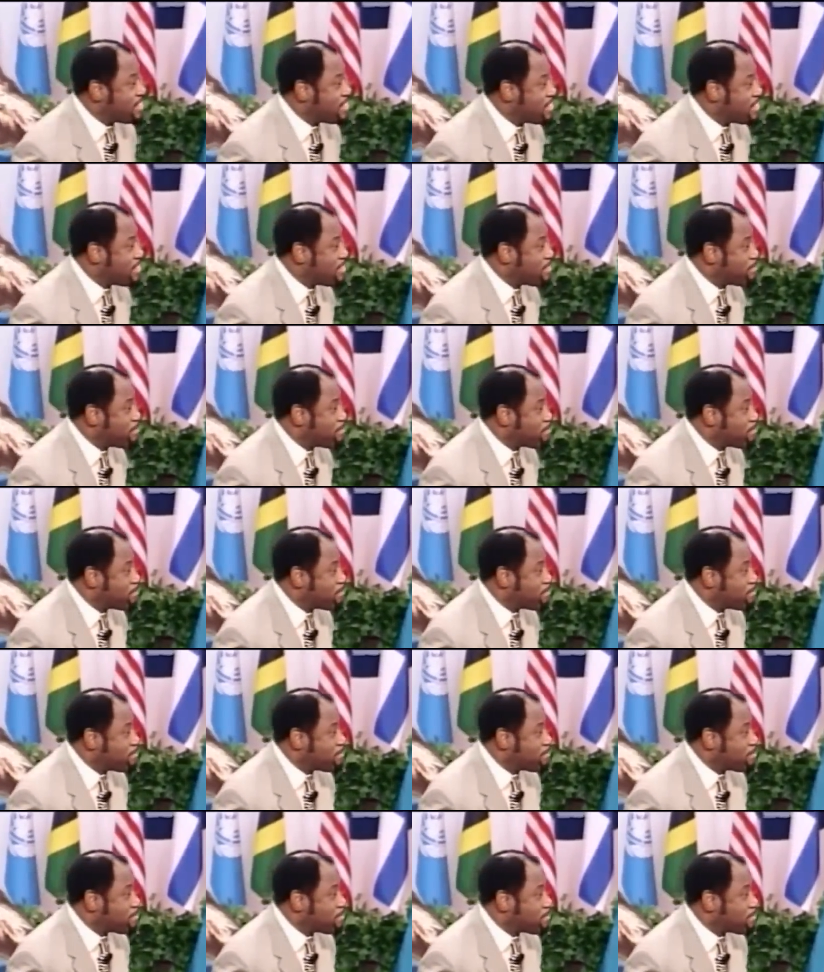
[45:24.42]

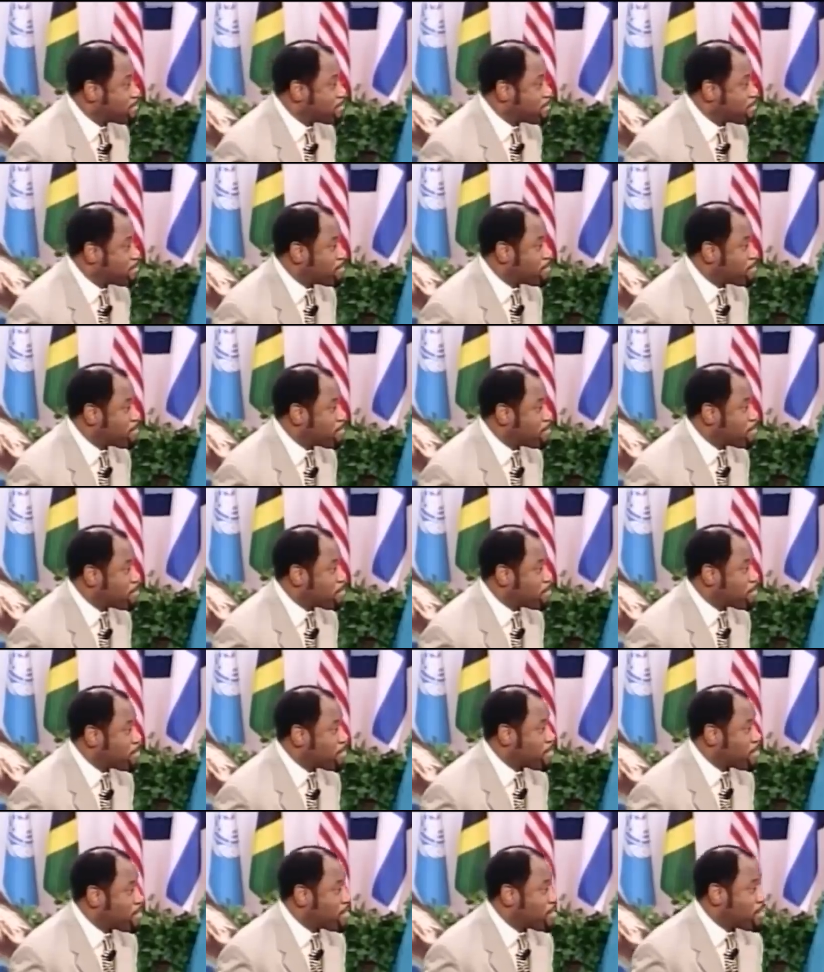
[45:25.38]

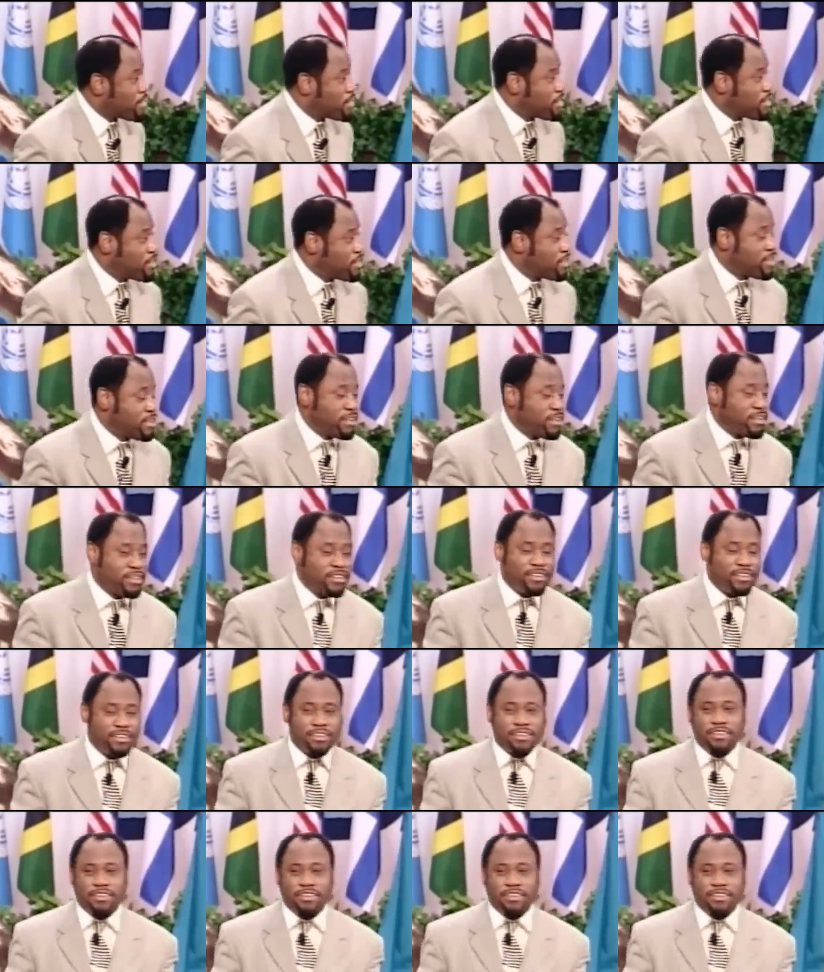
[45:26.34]
No one is speaking in this clip.